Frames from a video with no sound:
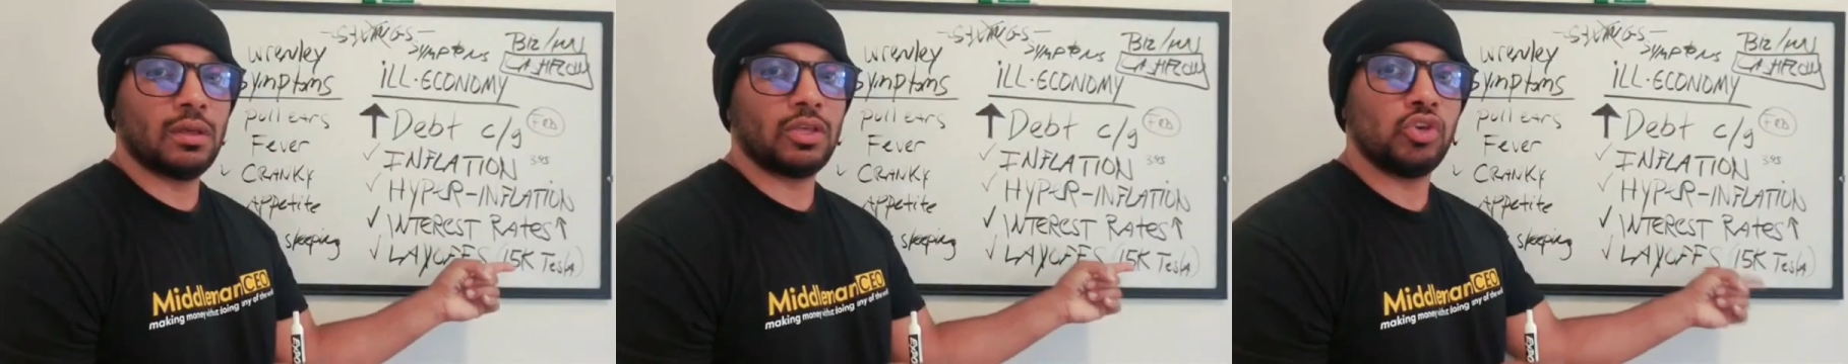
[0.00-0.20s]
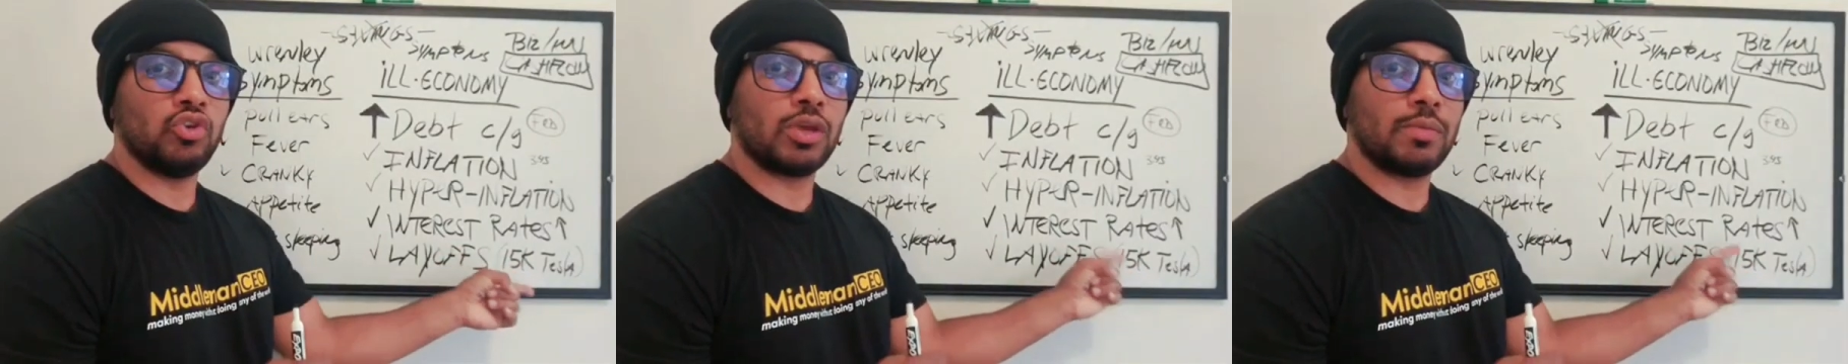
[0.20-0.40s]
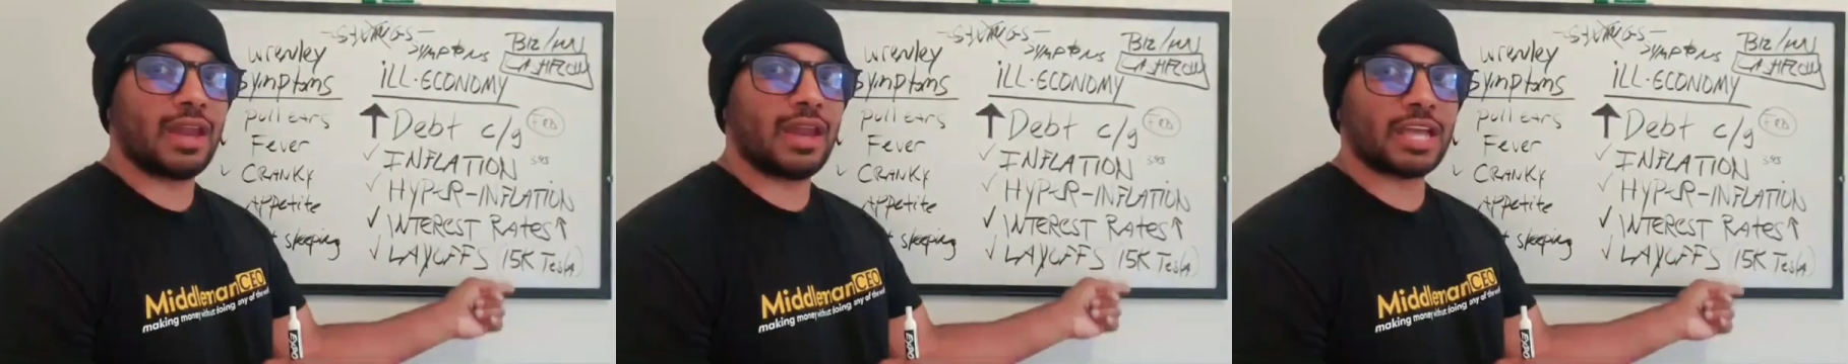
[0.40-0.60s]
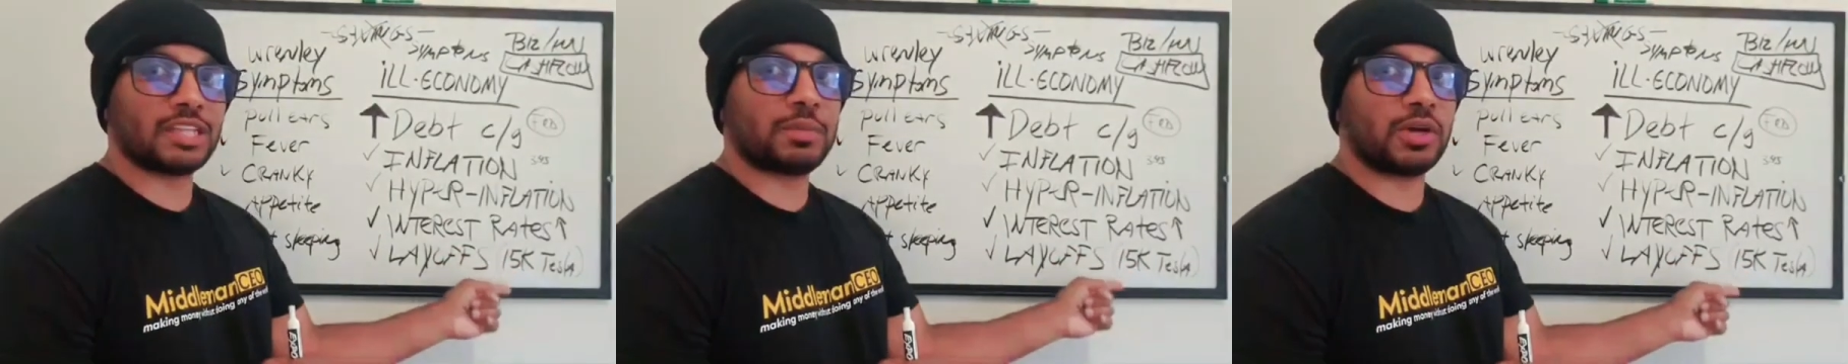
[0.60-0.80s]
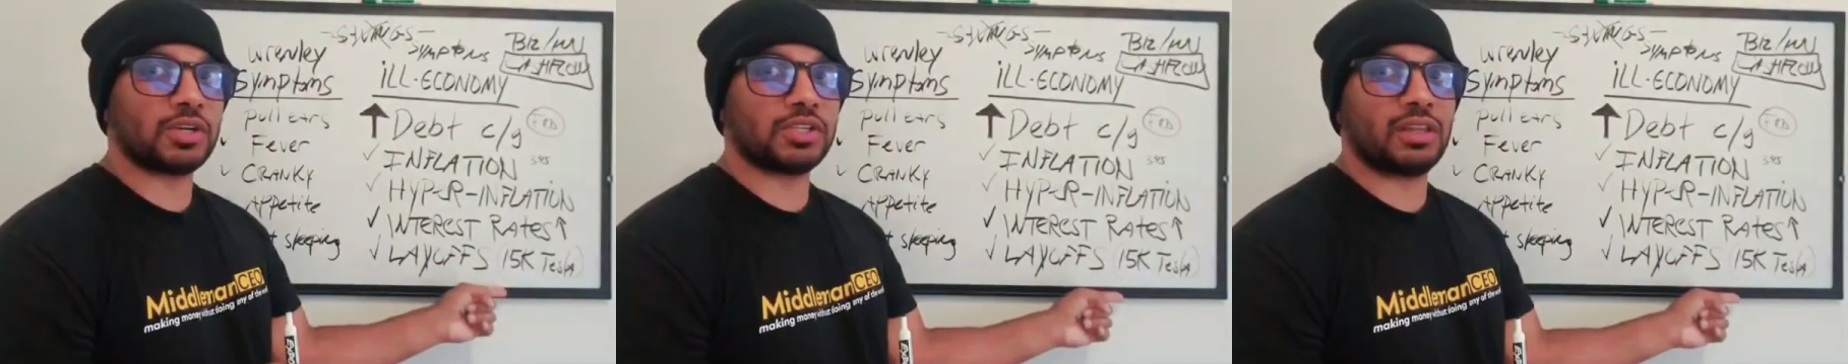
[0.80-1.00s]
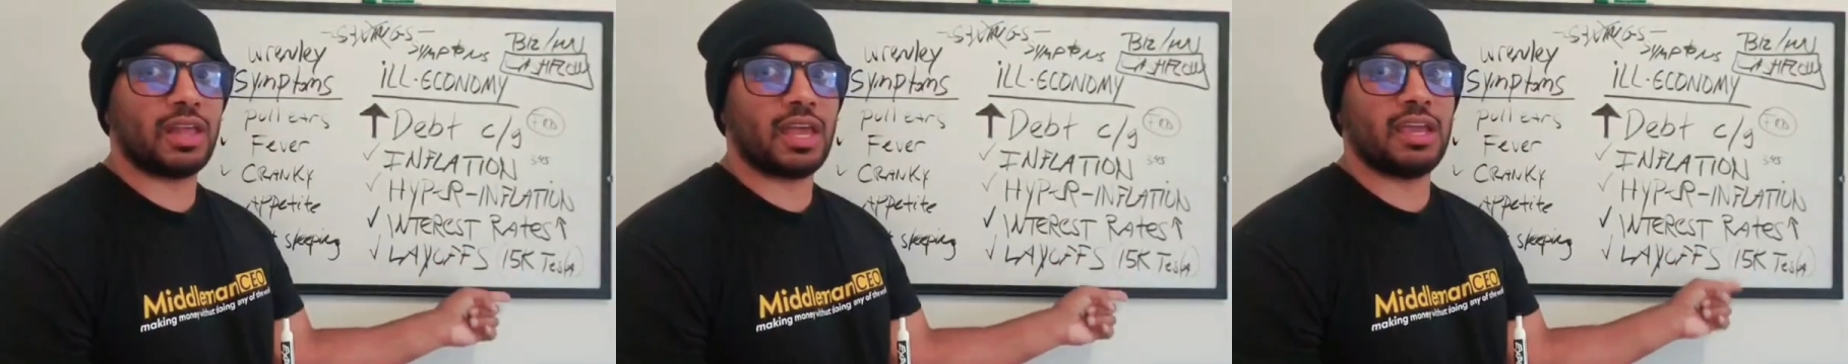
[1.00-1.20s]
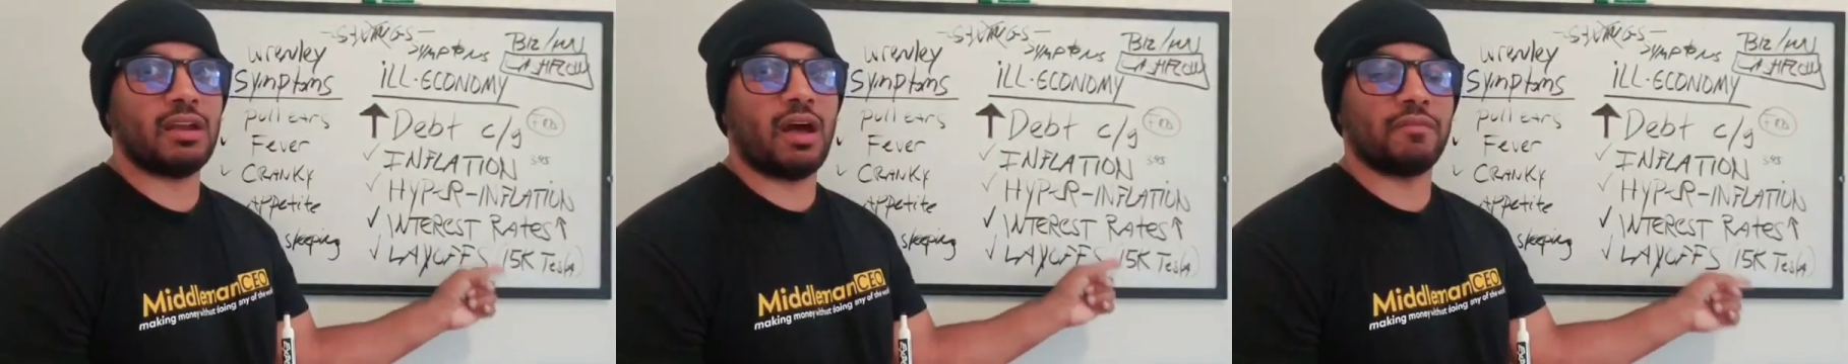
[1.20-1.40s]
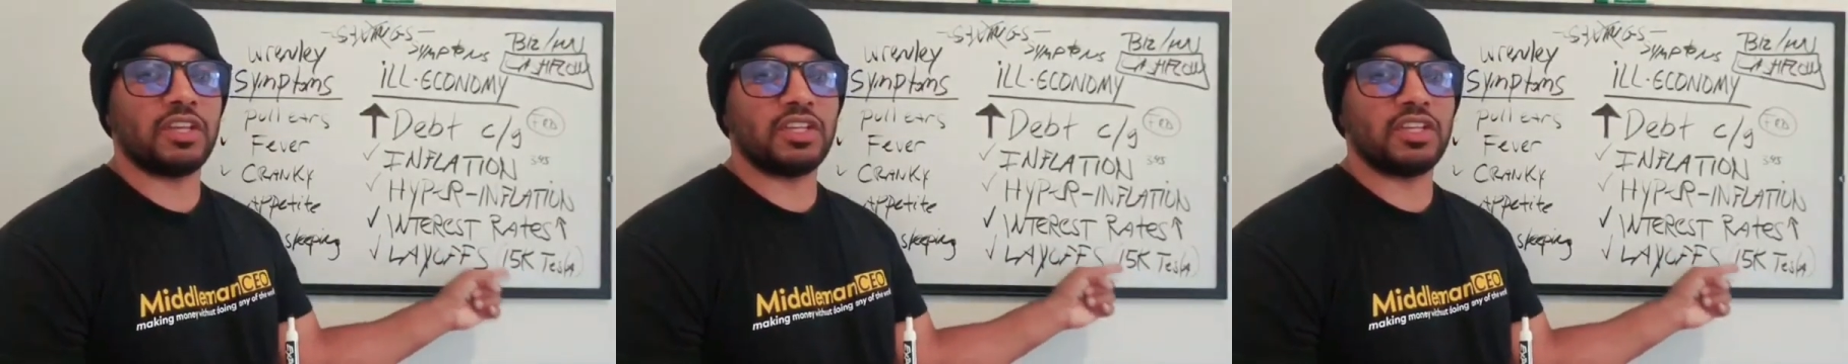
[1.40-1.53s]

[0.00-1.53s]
You could be next person laid off.